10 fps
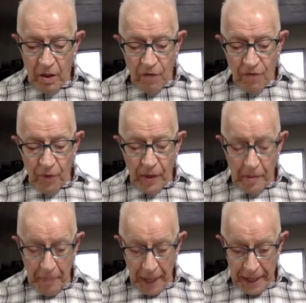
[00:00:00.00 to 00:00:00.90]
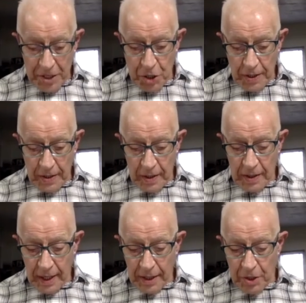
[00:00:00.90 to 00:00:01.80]
for a compassionate
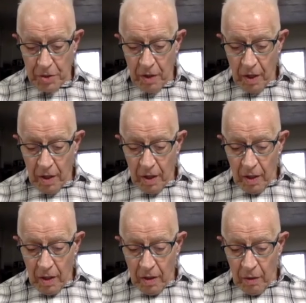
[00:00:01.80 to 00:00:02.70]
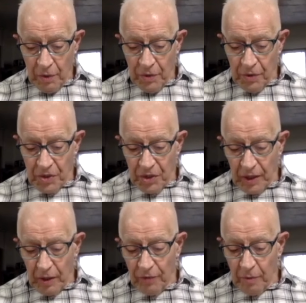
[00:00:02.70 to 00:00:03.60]
connection with
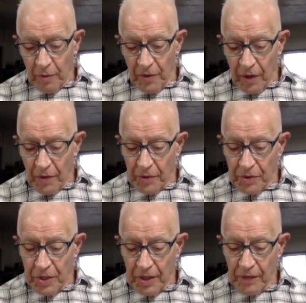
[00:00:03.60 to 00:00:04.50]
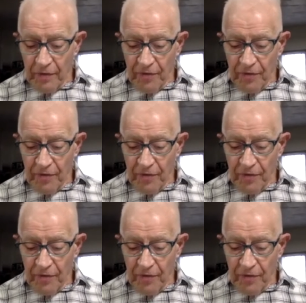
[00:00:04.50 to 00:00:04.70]
yourself and with others near and